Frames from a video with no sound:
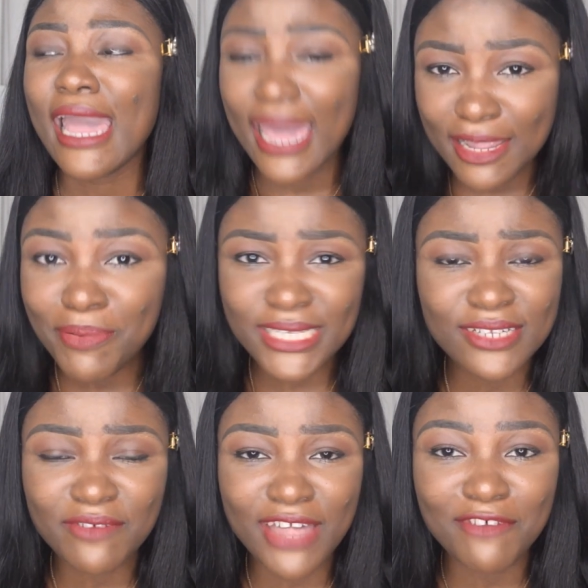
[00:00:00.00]

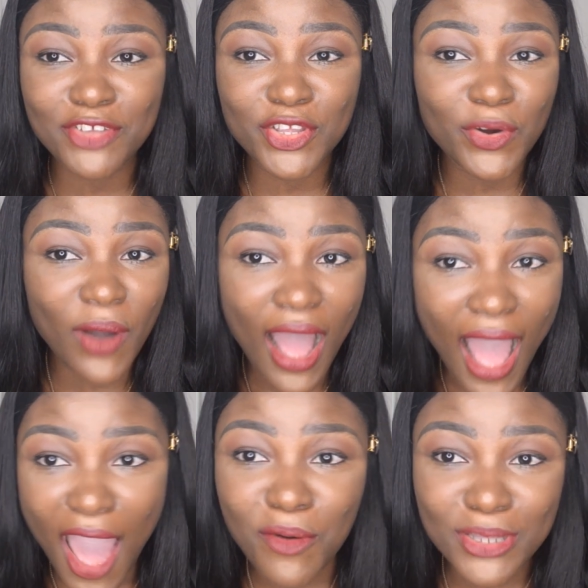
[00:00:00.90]
80% of that video
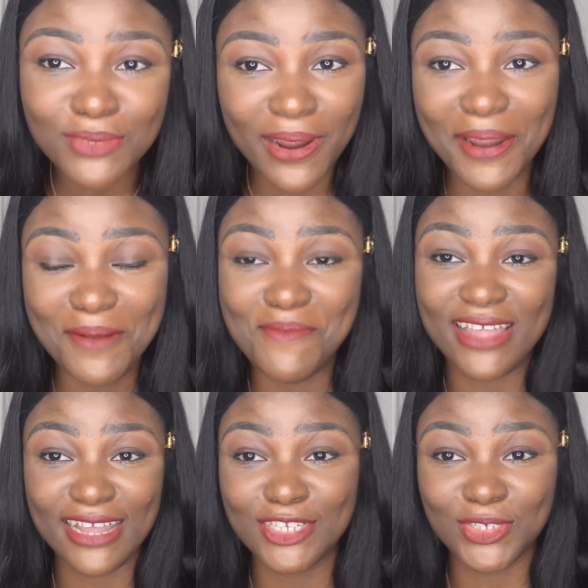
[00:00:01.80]
I was wearing my
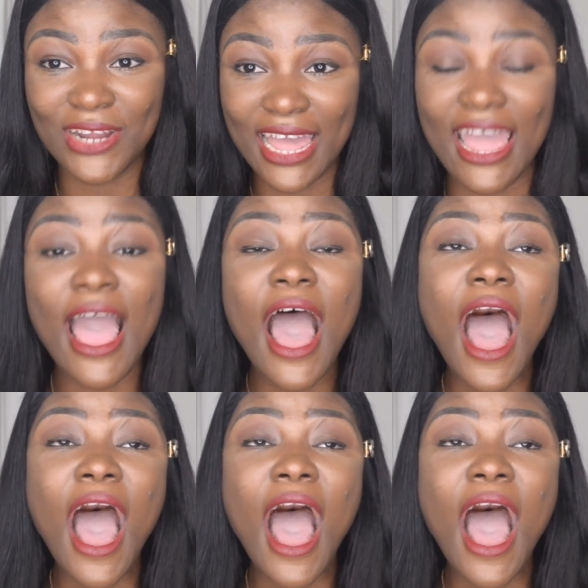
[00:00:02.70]
natural hair.